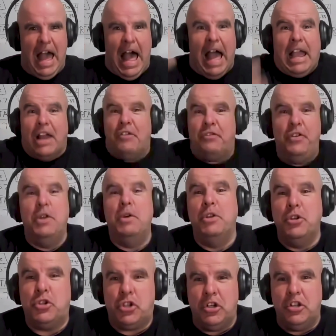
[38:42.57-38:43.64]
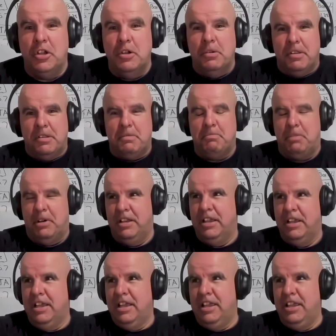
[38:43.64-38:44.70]
I got a few you should use, but
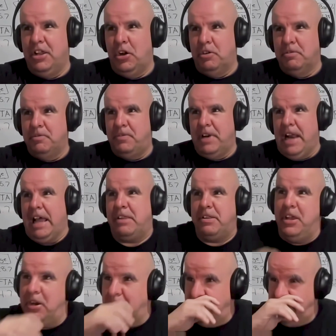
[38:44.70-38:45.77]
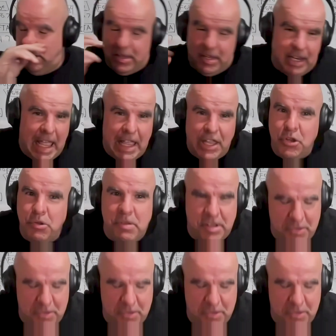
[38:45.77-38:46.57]
for next year, just to get used